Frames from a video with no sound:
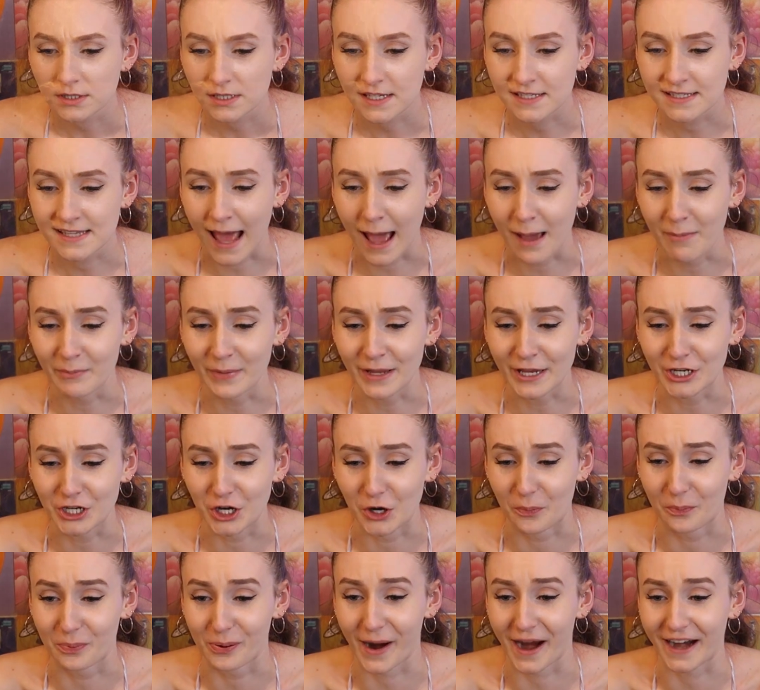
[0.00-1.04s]
Does that mean
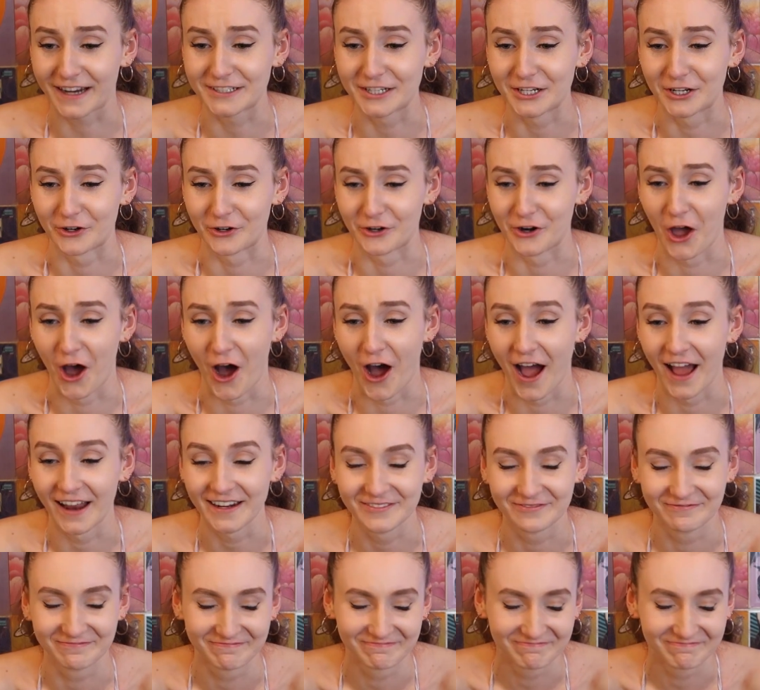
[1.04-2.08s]
you're pregnant or not?